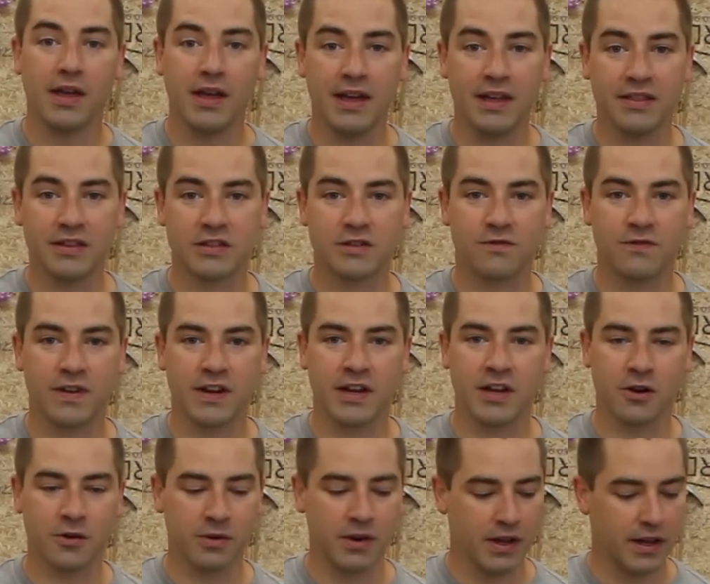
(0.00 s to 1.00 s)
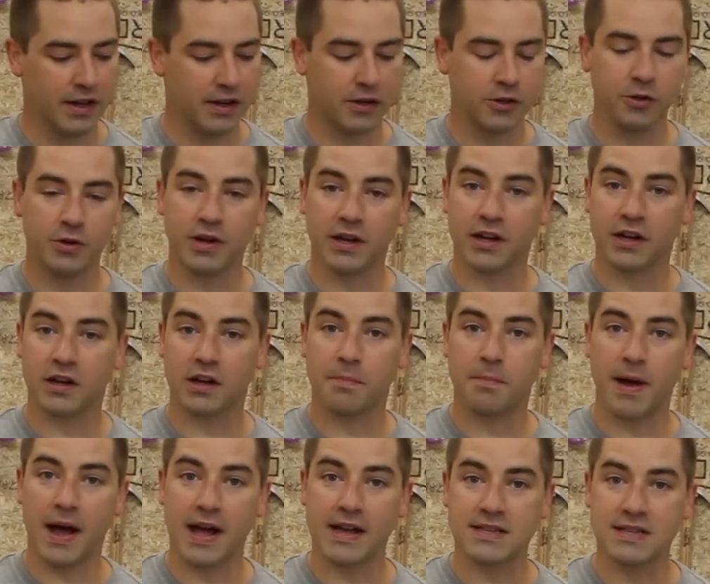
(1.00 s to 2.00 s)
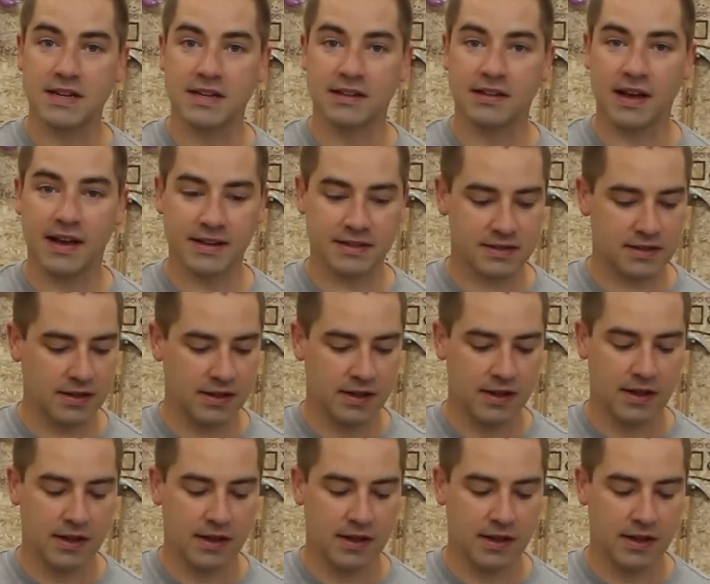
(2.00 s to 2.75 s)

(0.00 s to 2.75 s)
in this video, including a capacity test.